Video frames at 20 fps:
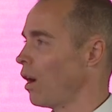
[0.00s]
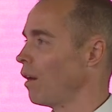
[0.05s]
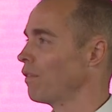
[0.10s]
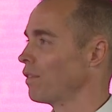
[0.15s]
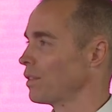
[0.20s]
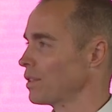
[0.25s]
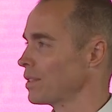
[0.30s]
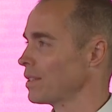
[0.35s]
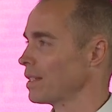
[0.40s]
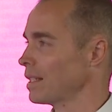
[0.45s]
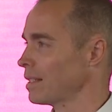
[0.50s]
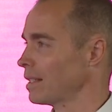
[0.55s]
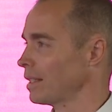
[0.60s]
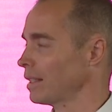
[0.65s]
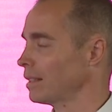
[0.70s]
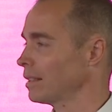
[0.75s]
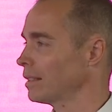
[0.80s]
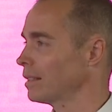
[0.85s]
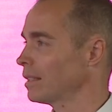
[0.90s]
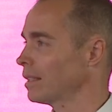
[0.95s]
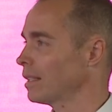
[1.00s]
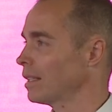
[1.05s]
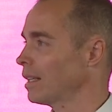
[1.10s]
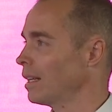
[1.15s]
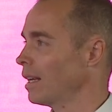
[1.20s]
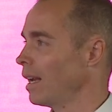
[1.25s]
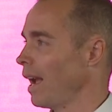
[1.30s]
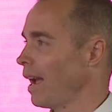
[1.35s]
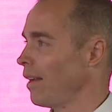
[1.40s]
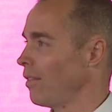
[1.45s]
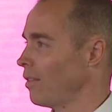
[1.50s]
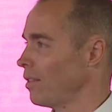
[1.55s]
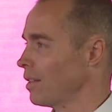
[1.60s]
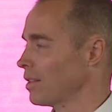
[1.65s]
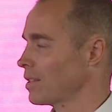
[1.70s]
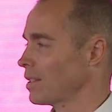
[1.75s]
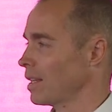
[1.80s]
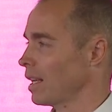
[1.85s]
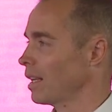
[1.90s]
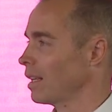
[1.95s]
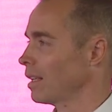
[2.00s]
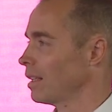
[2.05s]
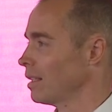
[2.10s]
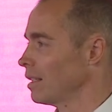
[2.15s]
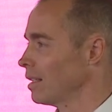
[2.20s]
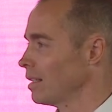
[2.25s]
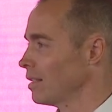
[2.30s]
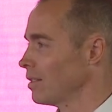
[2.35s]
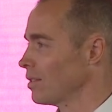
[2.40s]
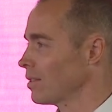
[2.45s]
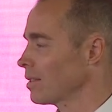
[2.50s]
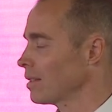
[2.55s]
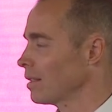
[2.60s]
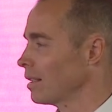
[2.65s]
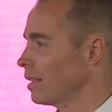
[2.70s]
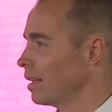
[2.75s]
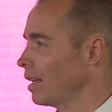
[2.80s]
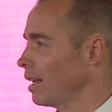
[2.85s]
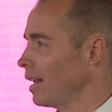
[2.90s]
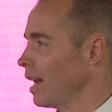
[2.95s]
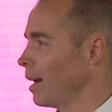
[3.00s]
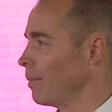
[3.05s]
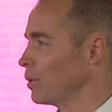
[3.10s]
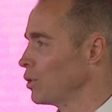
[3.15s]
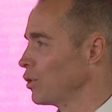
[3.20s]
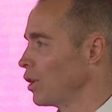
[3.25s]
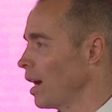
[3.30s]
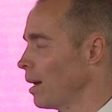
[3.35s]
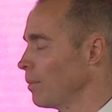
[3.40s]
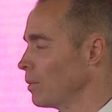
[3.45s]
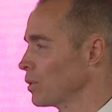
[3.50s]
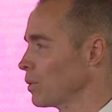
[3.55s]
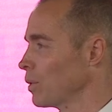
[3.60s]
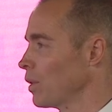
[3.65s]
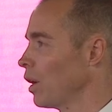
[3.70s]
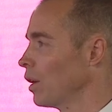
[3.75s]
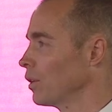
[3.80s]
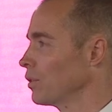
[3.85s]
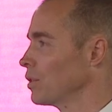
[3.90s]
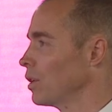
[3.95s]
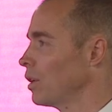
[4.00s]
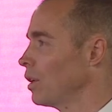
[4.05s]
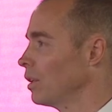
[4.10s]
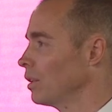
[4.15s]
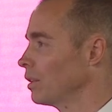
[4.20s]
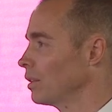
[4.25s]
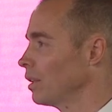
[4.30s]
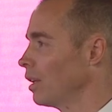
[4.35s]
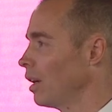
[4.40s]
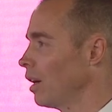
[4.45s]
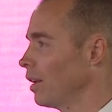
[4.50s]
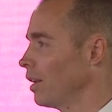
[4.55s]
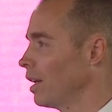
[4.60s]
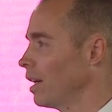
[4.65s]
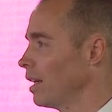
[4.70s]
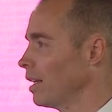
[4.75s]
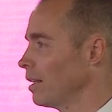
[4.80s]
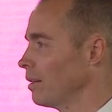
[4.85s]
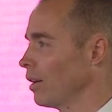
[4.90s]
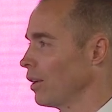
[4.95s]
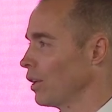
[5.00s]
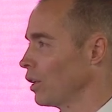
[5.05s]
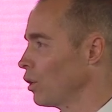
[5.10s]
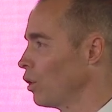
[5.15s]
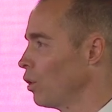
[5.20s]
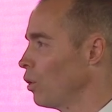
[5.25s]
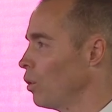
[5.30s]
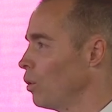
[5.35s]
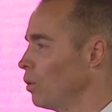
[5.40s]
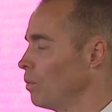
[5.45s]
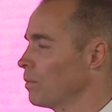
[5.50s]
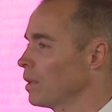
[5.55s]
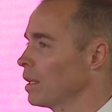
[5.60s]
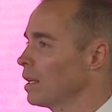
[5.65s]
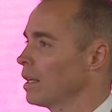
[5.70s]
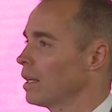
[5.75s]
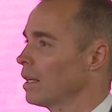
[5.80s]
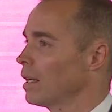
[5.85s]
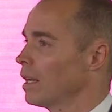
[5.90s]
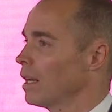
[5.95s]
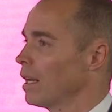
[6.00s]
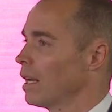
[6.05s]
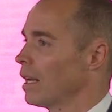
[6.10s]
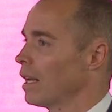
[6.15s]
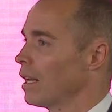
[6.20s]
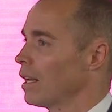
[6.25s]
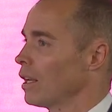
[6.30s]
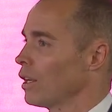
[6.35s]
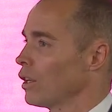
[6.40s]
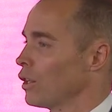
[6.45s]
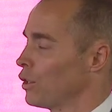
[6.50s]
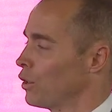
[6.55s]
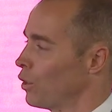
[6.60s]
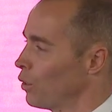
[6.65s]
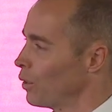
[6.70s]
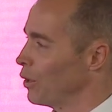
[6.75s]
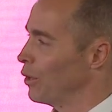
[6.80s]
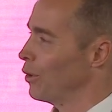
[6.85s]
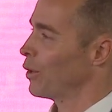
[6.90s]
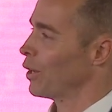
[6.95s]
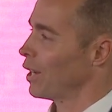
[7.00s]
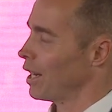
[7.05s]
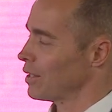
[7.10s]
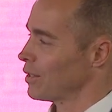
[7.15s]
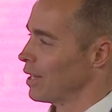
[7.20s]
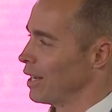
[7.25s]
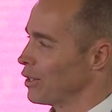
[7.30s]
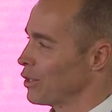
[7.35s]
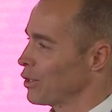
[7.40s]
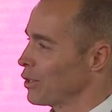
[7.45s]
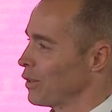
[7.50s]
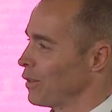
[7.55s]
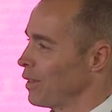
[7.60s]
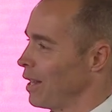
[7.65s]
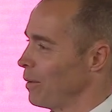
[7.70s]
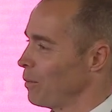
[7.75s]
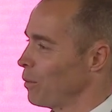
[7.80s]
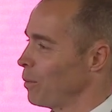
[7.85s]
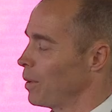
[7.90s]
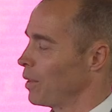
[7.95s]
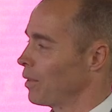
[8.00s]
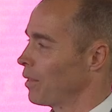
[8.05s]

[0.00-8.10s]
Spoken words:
office setting, and then the second is in our pajamas with a hot dog on a call. You're an organization that will be